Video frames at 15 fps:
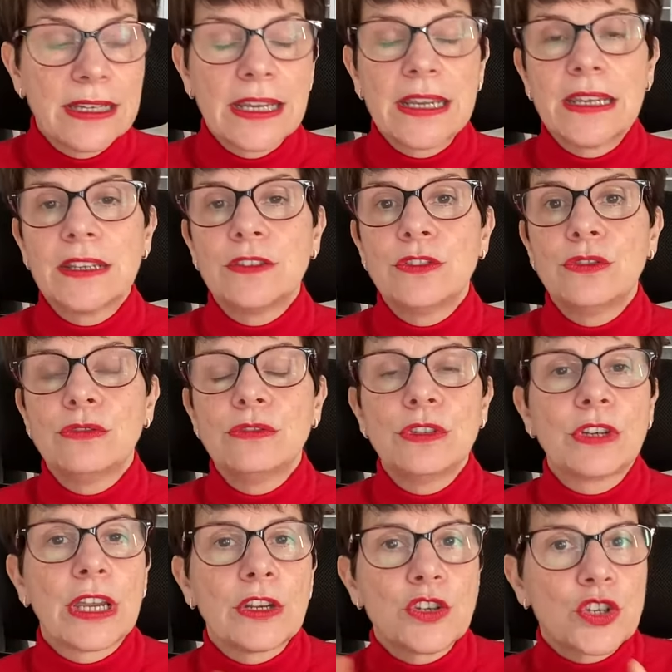and you you
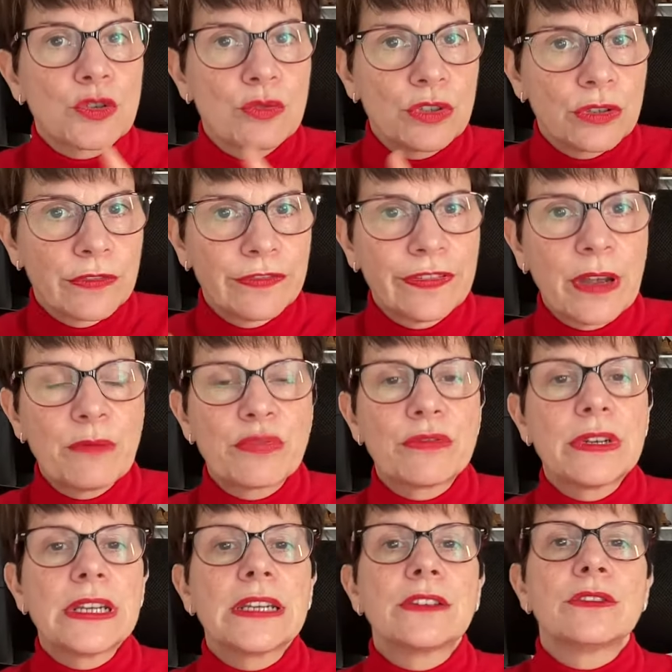can choose the
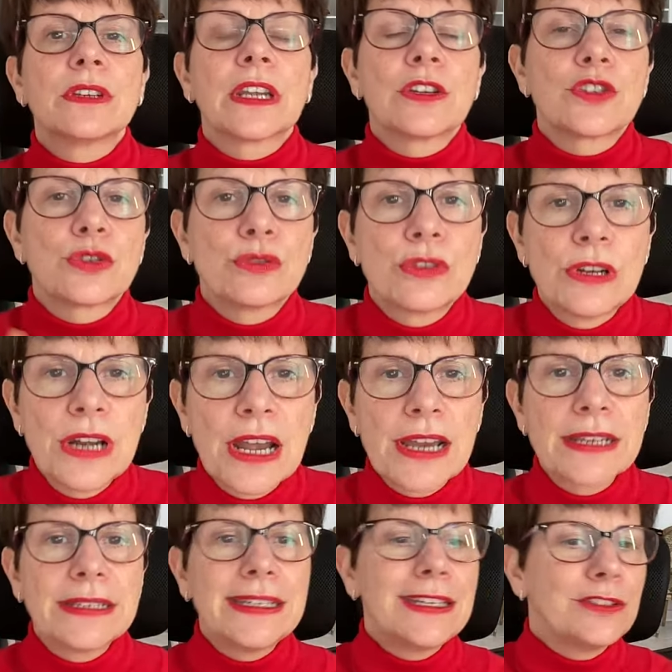fabric, you can choose the
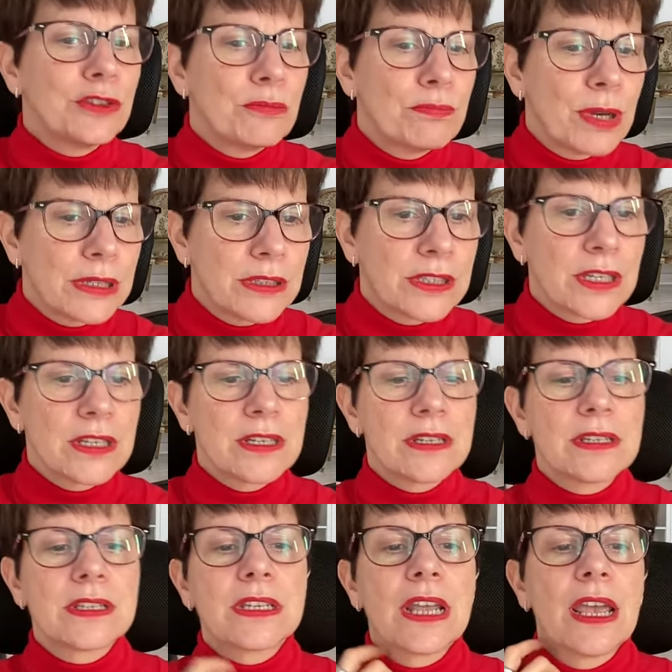lining, the
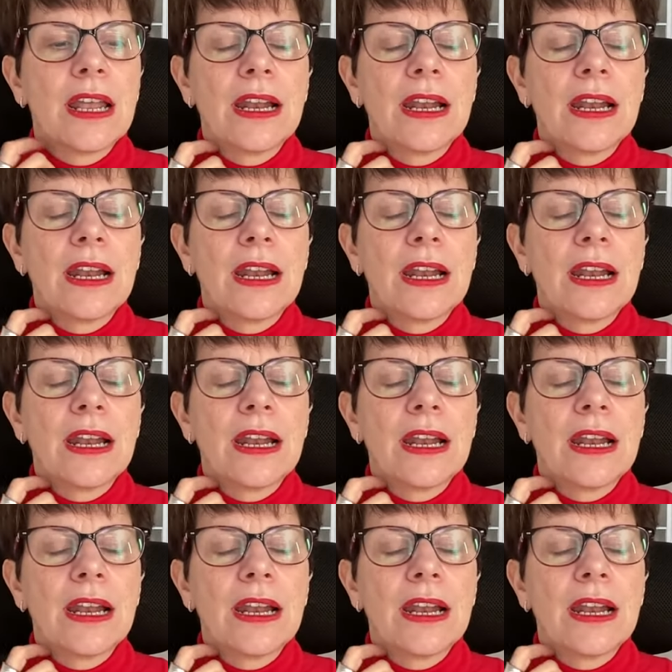buttons.